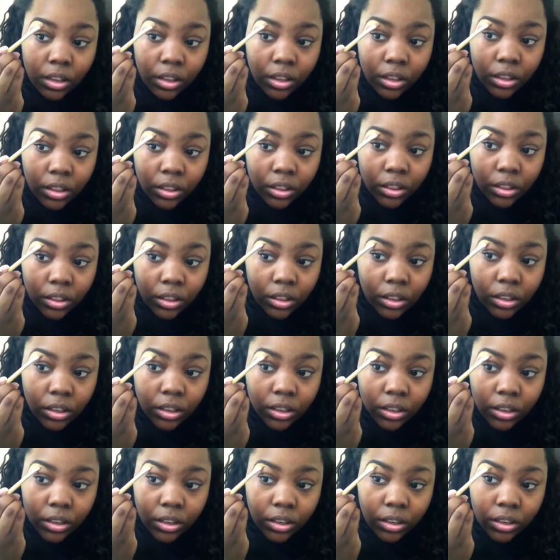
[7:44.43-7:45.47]
And
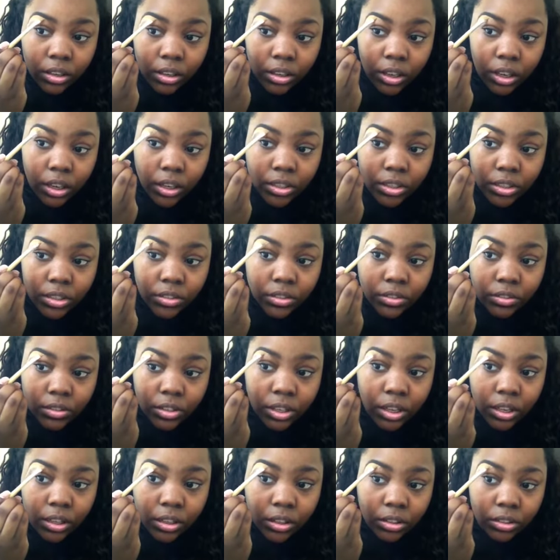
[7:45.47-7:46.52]
then I just
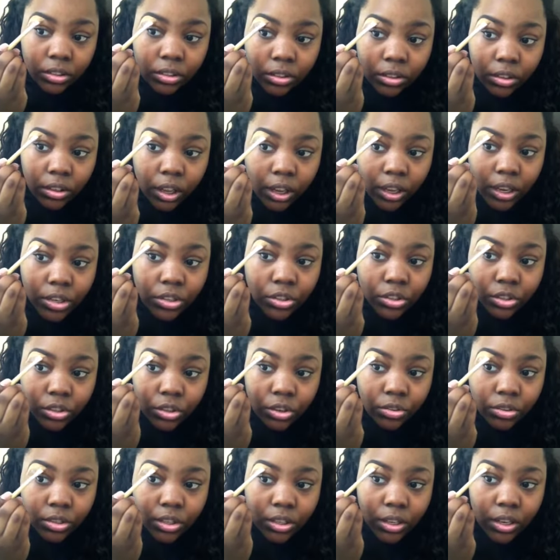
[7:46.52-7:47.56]
take little light
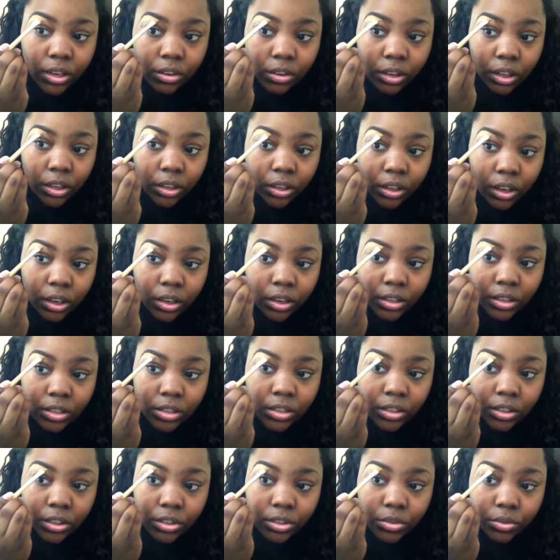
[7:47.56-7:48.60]
strokes because I don't like a lot of
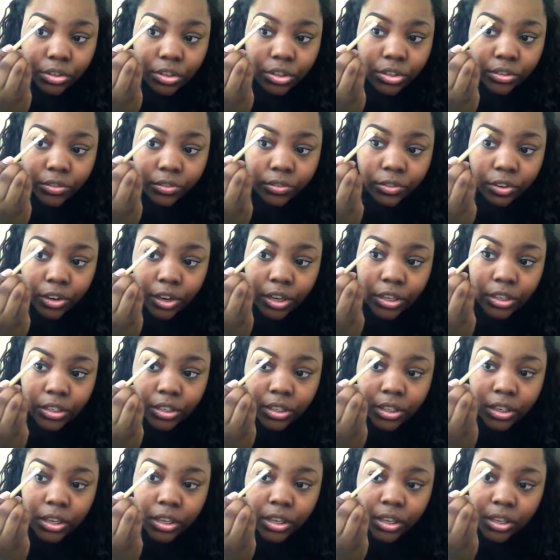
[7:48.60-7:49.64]
concealer towards the front.
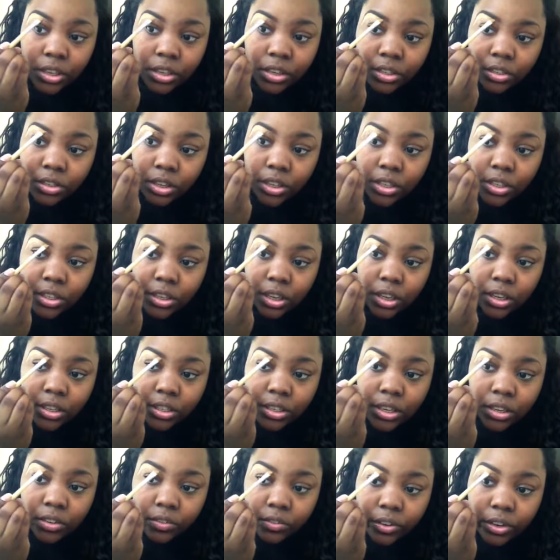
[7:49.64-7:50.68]
So I just kind of
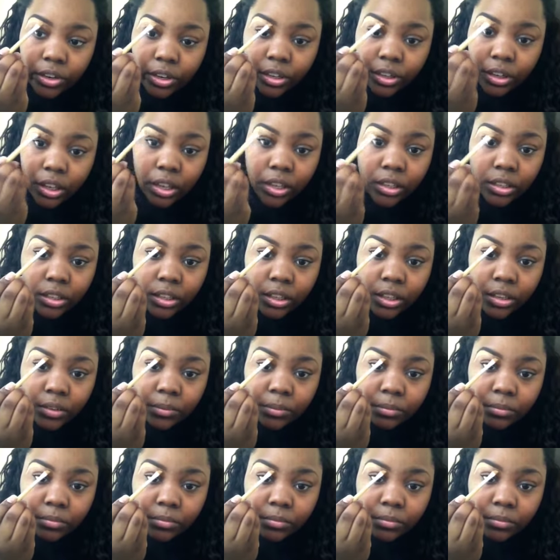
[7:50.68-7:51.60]
take very lightly.